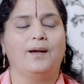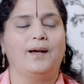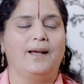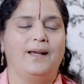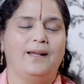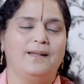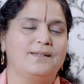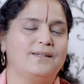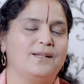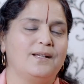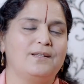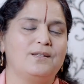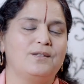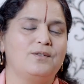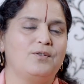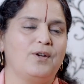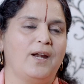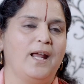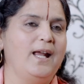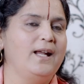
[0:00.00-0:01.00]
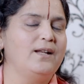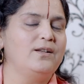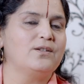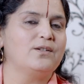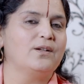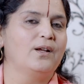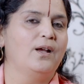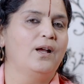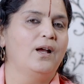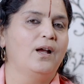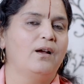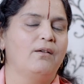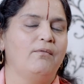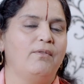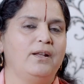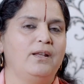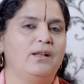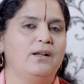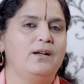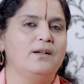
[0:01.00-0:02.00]
it's strange,
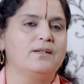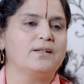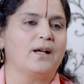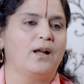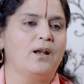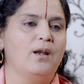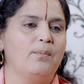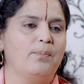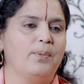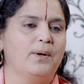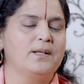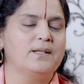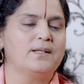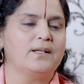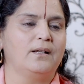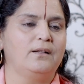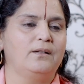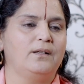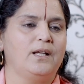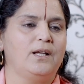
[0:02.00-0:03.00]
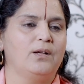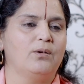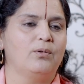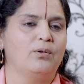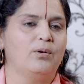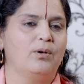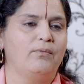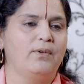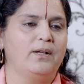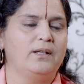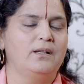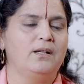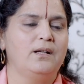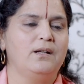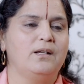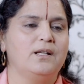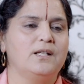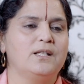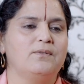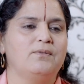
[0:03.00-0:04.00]
whether it's Anapanasati or whether
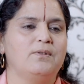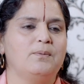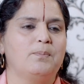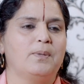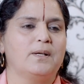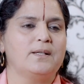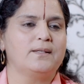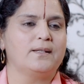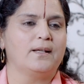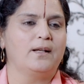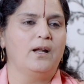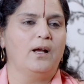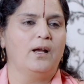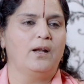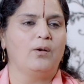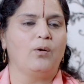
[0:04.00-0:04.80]
it is Vipassana,